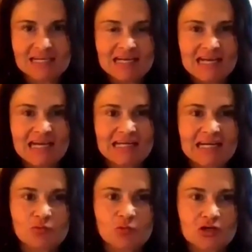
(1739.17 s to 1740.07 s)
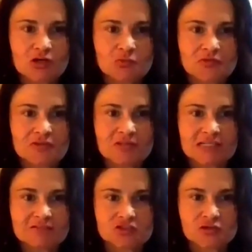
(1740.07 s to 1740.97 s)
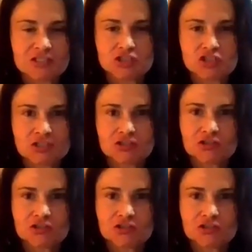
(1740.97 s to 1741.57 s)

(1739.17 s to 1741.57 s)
and I work with a lot of transgender